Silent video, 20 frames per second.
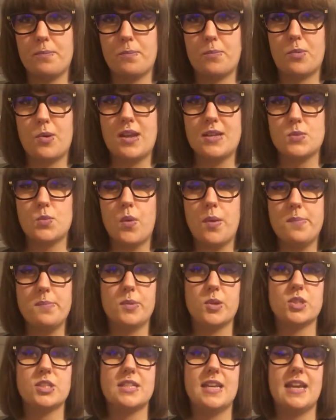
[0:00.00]
press one
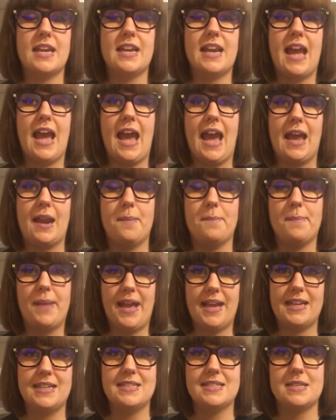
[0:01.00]
button and I'm
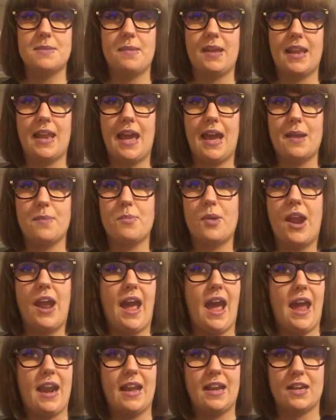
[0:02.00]
back into my library
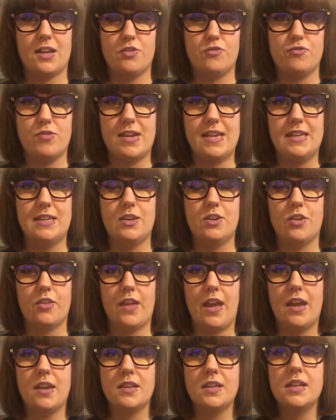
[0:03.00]
and I can read
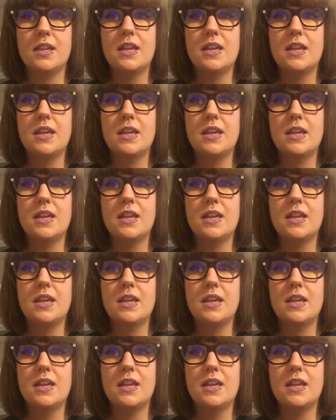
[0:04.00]
another.